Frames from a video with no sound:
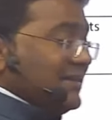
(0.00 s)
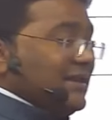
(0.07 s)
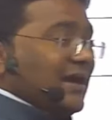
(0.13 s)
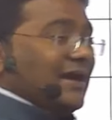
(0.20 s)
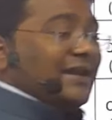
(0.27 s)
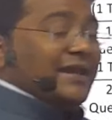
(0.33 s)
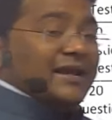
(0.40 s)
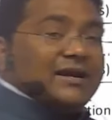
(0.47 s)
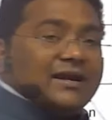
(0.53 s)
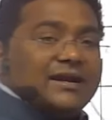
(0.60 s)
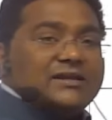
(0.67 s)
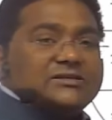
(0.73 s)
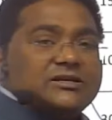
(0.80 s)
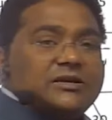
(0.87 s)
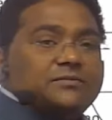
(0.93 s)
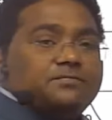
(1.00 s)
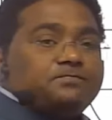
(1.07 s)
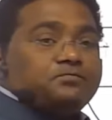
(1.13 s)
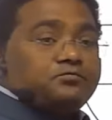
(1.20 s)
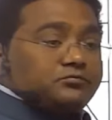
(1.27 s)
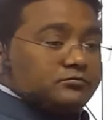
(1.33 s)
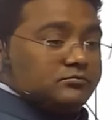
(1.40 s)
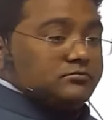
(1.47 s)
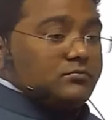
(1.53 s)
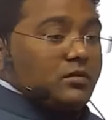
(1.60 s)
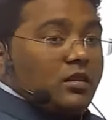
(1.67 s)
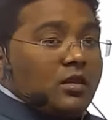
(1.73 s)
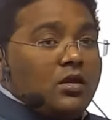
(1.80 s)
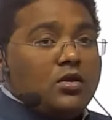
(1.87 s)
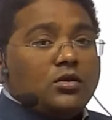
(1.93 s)
they are encouraging
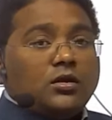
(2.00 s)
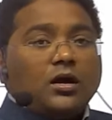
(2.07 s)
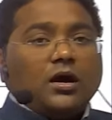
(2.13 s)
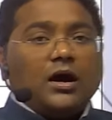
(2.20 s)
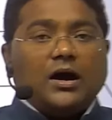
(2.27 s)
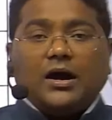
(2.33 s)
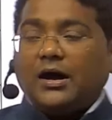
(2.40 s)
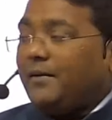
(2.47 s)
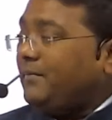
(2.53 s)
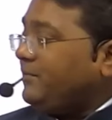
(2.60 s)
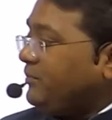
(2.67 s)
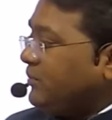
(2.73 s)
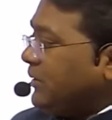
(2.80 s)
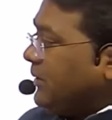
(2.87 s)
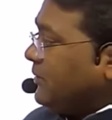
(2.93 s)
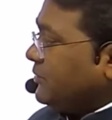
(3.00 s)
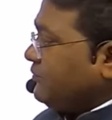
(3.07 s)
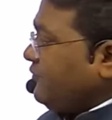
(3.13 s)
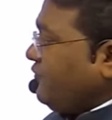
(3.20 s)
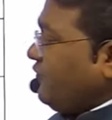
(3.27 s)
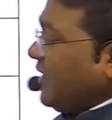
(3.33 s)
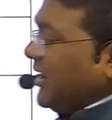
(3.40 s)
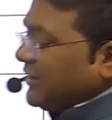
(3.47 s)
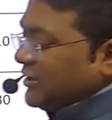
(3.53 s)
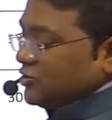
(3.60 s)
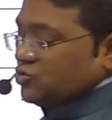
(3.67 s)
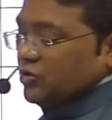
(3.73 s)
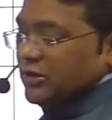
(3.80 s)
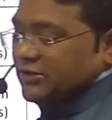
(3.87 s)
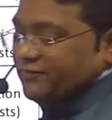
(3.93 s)
water
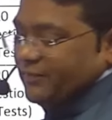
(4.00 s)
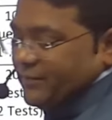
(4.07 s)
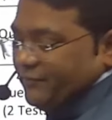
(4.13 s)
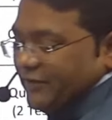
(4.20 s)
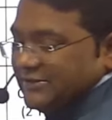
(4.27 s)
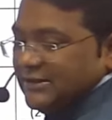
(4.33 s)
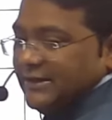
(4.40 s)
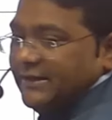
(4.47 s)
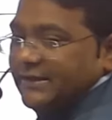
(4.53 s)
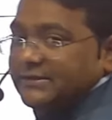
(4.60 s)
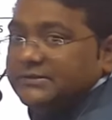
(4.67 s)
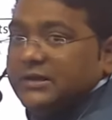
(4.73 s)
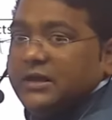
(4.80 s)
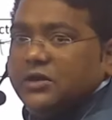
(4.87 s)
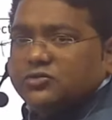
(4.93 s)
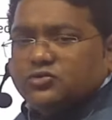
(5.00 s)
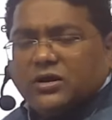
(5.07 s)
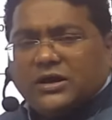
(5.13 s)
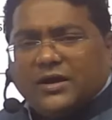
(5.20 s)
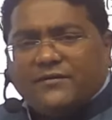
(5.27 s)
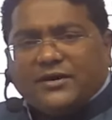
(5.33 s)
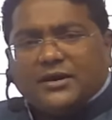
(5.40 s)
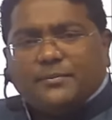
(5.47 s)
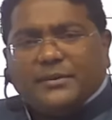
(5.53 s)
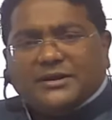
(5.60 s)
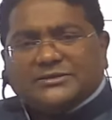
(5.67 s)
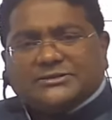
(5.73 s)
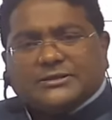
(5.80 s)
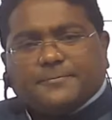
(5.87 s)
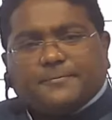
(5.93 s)
storage for facilities. So government
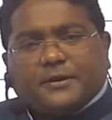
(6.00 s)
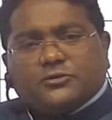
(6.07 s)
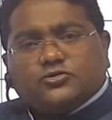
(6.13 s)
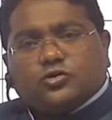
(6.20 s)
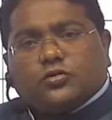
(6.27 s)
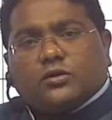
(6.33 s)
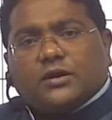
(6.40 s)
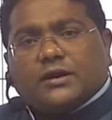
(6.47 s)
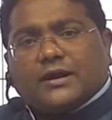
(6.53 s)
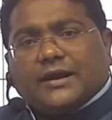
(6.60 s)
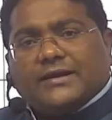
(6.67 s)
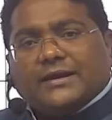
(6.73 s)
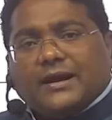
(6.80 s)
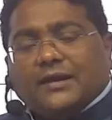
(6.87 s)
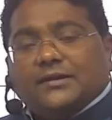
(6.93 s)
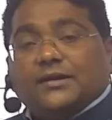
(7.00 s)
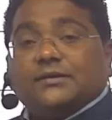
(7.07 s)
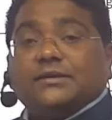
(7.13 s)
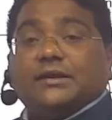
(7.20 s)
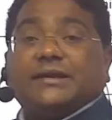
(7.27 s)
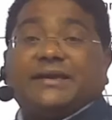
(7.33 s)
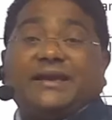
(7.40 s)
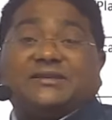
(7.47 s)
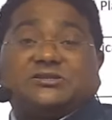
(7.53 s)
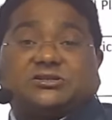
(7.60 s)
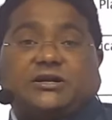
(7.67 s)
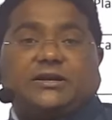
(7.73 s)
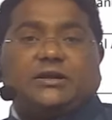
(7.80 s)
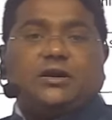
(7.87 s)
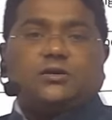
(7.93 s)
step also you can write under the case
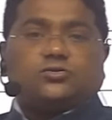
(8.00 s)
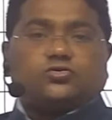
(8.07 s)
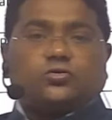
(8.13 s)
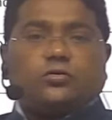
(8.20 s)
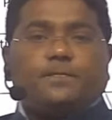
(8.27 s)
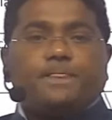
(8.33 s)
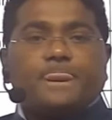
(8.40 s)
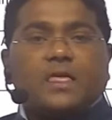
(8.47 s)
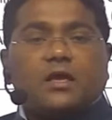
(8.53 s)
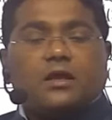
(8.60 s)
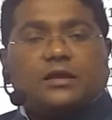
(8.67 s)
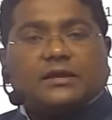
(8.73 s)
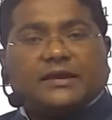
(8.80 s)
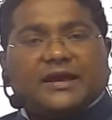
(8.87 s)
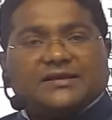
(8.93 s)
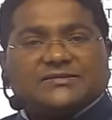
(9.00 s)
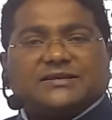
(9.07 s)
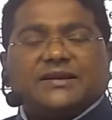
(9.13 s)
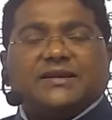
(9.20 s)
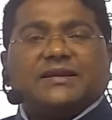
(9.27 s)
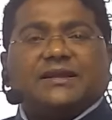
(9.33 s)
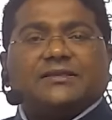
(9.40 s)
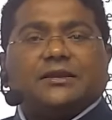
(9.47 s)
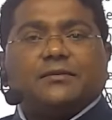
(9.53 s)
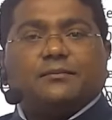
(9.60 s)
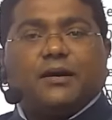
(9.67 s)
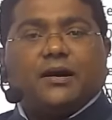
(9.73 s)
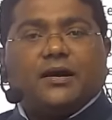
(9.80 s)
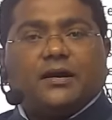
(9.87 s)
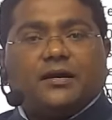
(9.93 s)
study also. Case study nothing
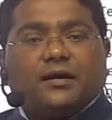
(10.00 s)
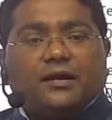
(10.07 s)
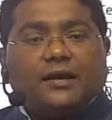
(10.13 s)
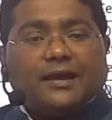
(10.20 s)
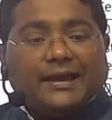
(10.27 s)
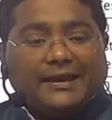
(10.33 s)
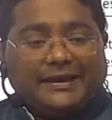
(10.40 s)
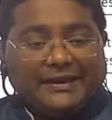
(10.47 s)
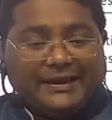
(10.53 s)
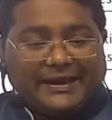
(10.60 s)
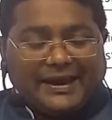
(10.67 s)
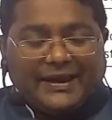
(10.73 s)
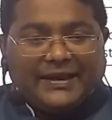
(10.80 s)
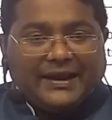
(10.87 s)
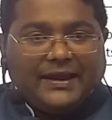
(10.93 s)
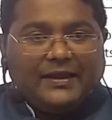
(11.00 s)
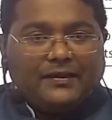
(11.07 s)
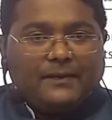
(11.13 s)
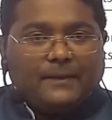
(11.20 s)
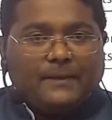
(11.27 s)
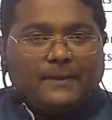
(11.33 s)
but any